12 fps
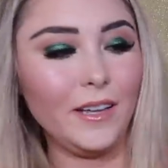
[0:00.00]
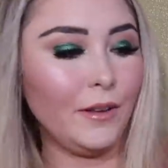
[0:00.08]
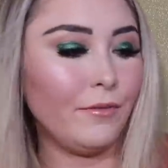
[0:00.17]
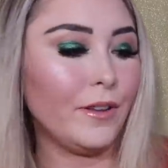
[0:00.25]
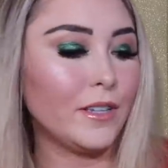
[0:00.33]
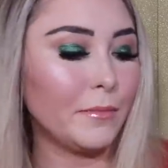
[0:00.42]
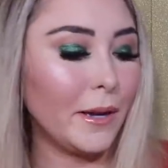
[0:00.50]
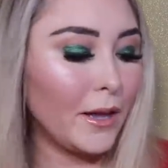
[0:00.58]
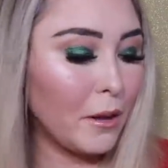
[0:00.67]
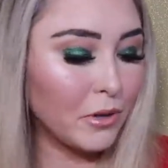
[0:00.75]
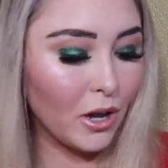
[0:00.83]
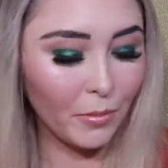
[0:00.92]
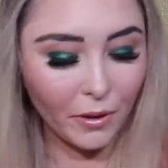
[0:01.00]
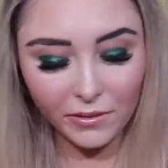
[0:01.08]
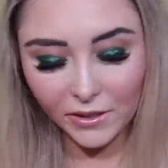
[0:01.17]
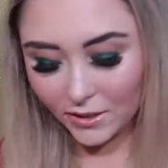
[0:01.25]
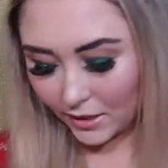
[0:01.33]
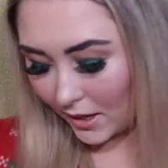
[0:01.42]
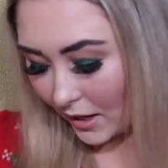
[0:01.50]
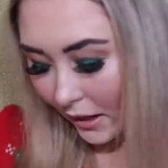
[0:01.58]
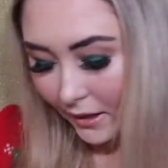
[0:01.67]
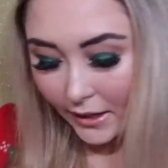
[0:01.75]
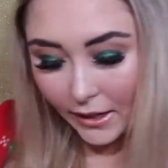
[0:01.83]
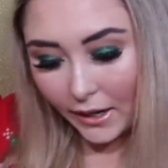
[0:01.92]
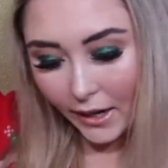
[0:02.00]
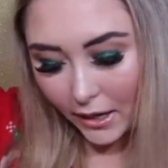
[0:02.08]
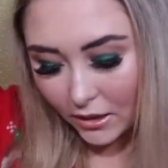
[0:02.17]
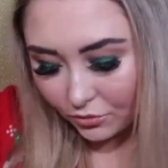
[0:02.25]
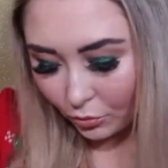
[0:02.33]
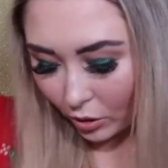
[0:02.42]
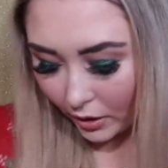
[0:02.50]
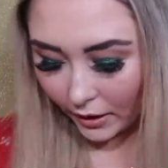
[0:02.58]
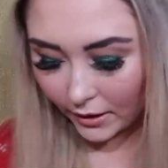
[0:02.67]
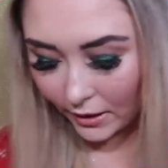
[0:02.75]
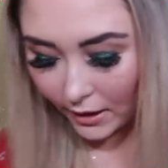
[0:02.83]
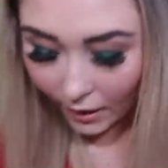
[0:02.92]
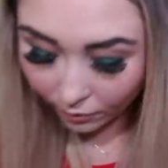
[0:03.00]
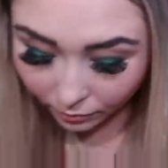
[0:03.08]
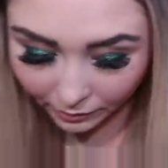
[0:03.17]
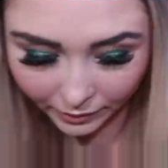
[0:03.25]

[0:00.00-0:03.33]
it fits my laptop obviously, and I needed a case for it. I didn't have